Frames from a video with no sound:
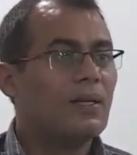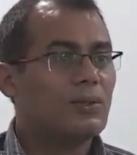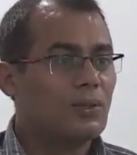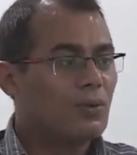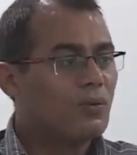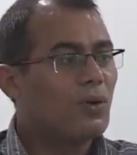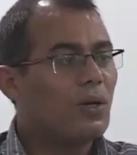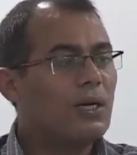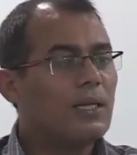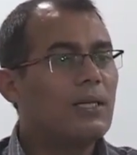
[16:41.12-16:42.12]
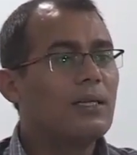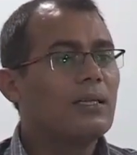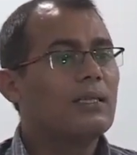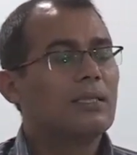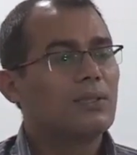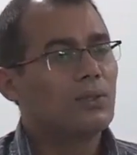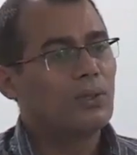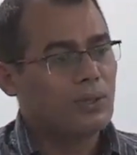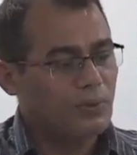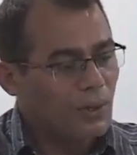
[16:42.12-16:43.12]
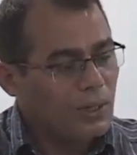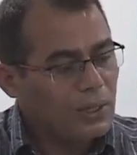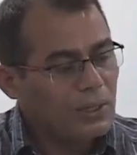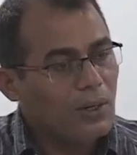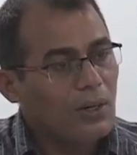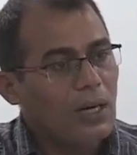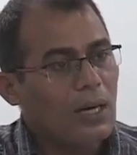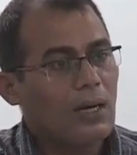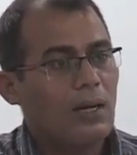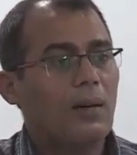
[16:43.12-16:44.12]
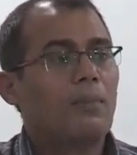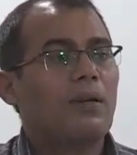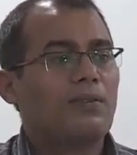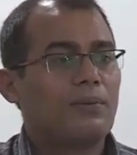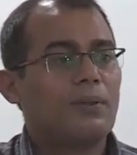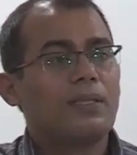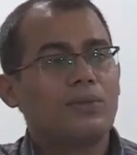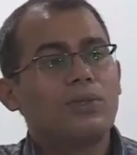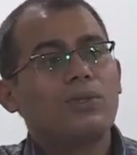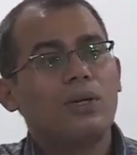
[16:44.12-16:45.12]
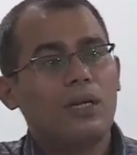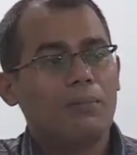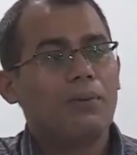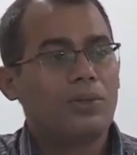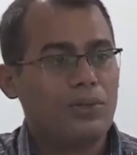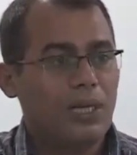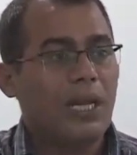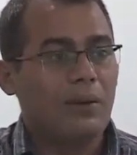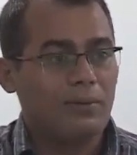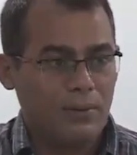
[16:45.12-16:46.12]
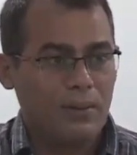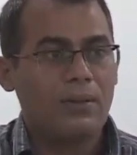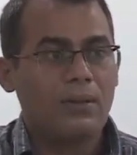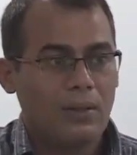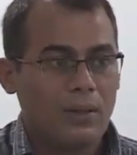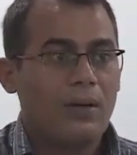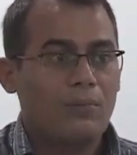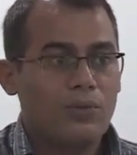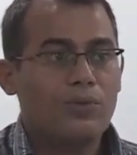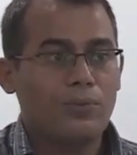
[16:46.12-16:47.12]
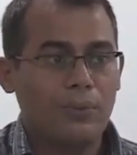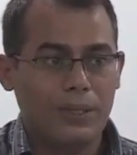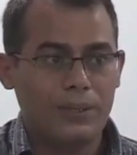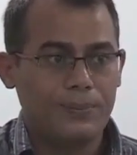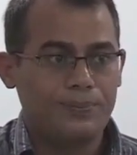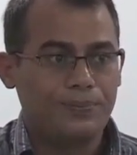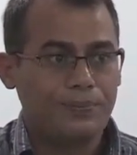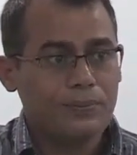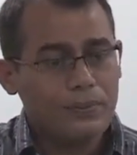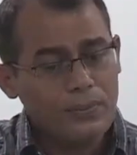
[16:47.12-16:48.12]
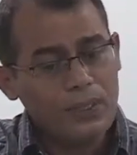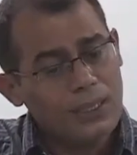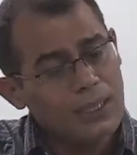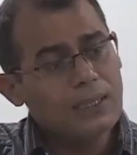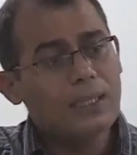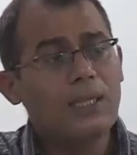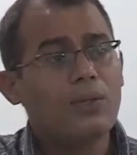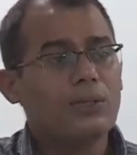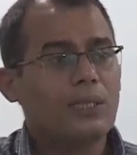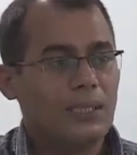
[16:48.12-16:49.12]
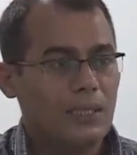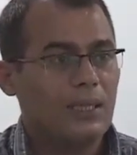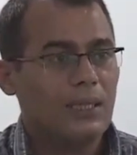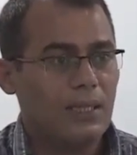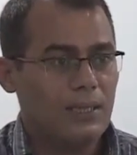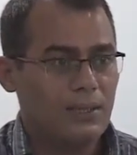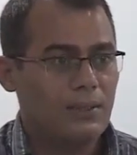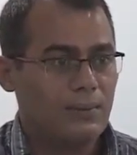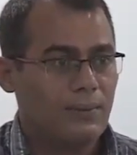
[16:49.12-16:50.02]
So the faulting is a faulting or upliftment, that's what you call epirogenic movement, is endogenetic in nature.